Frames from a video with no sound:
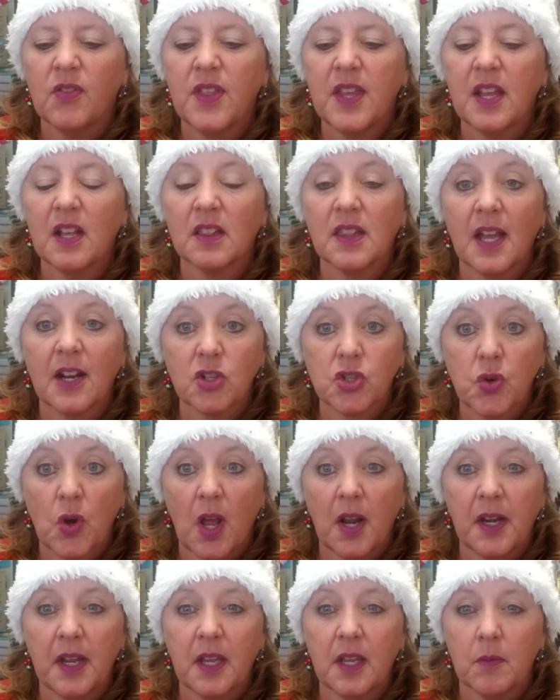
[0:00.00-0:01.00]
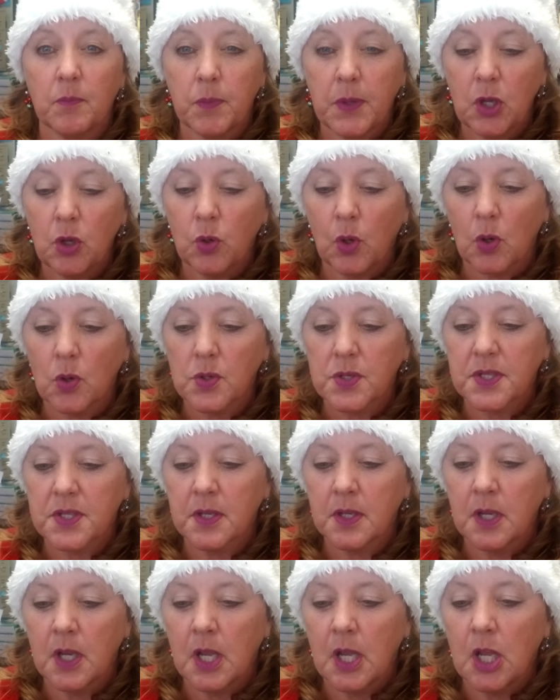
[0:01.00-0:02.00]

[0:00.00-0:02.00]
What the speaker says: the electronic computers.